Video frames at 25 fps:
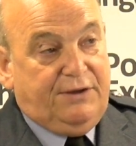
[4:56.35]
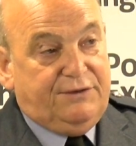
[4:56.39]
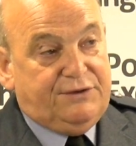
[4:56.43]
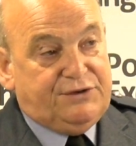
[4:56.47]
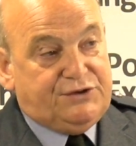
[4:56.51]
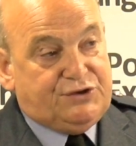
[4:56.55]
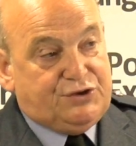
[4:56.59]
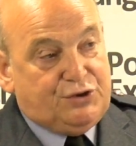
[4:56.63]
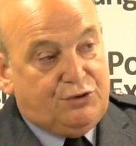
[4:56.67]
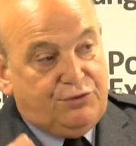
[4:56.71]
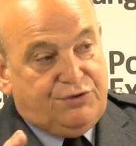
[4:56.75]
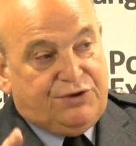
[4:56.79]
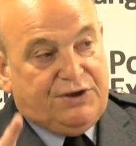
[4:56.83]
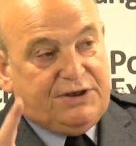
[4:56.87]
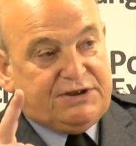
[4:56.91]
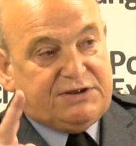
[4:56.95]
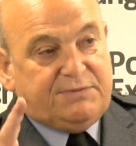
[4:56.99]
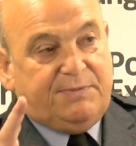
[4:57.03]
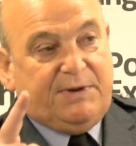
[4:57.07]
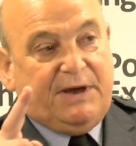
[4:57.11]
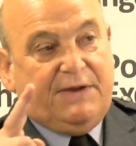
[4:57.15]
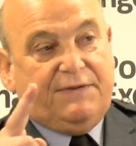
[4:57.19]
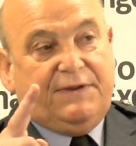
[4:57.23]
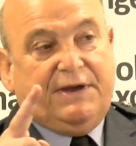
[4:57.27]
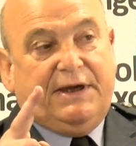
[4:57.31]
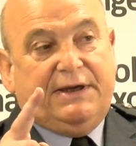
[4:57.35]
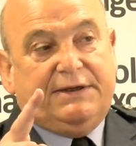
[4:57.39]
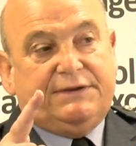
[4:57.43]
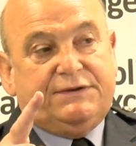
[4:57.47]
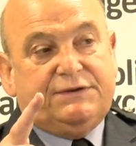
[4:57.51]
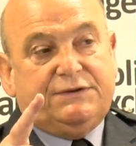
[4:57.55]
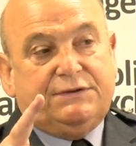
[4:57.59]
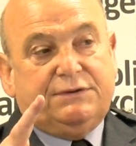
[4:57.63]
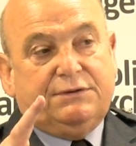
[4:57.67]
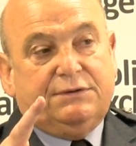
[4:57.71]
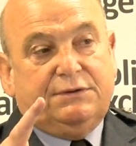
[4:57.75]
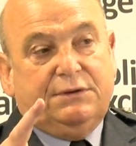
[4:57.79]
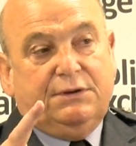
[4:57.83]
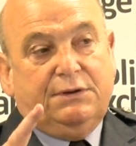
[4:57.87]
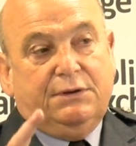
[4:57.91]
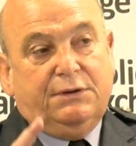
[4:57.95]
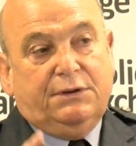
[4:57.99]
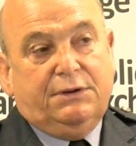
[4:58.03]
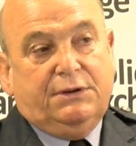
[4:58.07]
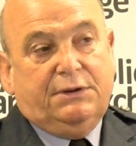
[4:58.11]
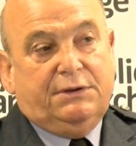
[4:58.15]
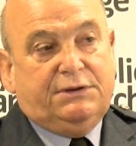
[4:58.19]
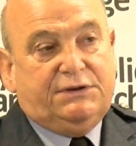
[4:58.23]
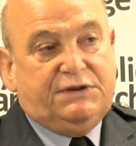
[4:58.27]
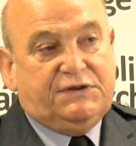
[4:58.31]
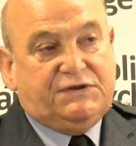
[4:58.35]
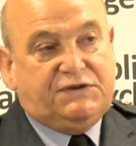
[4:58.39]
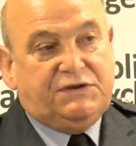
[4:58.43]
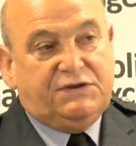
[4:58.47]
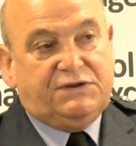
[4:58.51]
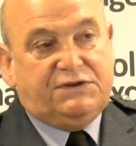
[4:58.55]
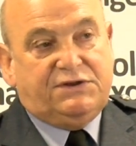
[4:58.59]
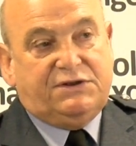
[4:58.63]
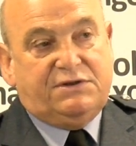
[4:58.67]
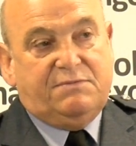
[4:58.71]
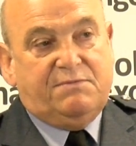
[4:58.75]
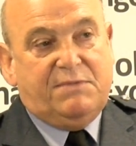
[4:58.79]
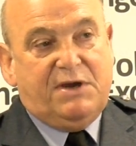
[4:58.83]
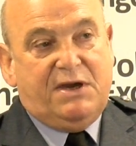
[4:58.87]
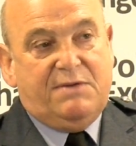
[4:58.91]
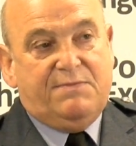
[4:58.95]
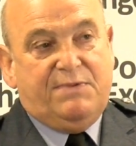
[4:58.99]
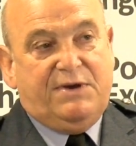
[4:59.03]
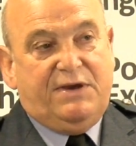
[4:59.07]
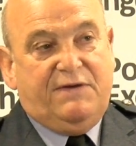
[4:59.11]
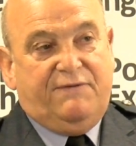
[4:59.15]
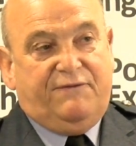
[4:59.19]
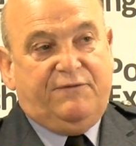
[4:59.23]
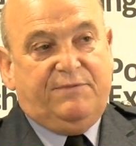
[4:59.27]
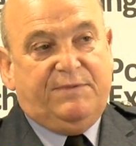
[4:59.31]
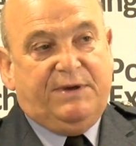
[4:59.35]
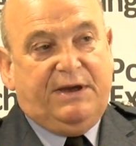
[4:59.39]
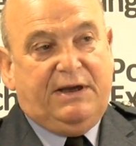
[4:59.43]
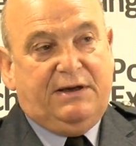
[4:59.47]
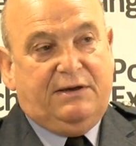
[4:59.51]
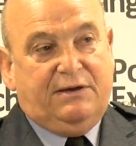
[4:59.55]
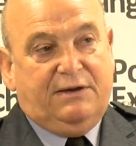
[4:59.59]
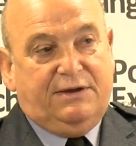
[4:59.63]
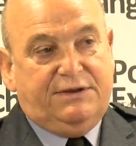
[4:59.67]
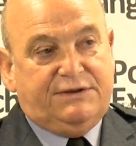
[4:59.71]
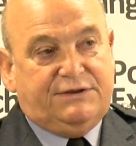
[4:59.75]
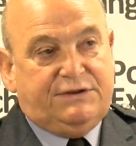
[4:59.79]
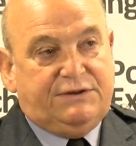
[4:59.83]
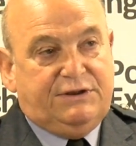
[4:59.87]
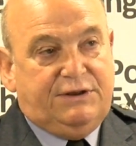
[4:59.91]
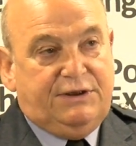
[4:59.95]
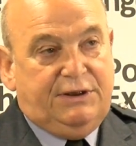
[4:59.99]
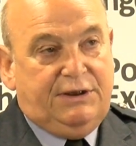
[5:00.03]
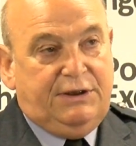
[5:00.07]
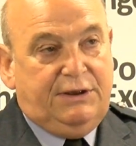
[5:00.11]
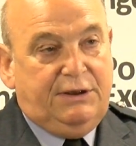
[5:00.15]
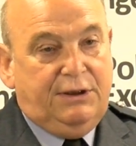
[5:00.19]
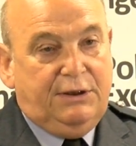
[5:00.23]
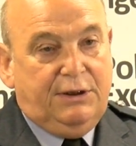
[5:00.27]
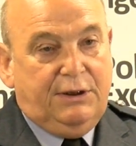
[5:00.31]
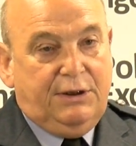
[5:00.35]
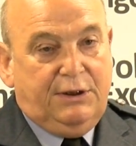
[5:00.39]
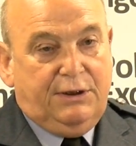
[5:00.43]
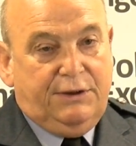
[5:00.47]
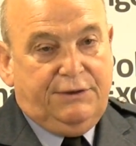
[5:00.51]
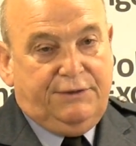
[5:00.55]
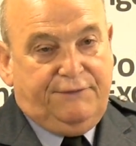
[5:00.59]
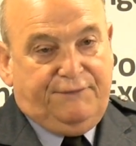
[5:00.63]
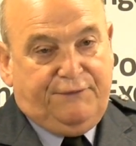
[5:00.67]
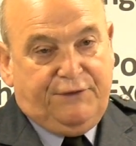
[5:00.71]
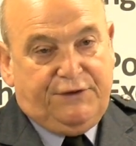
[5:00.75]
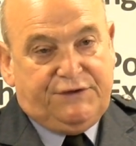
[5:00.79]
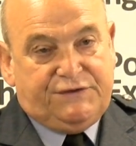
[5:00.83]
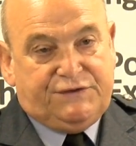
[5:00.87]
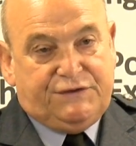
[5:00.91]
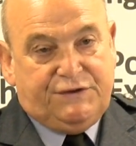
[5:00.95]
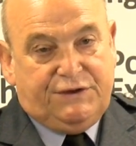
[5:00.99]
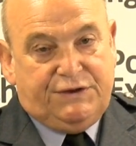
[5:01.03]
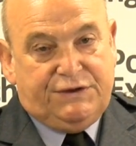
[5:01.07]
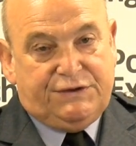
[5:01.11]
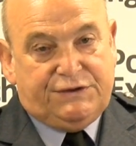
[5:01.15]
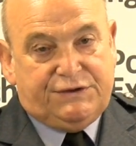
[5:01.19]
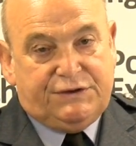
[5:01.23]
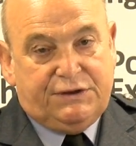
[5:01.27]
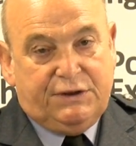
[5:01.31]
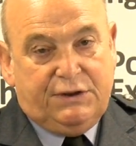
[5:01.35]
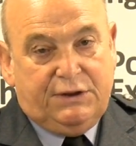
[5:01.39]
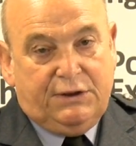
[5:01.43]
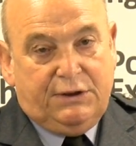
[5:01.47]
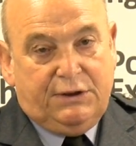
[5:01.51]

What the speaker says: There's two things about that, distance as it may be from the headlines today. The first is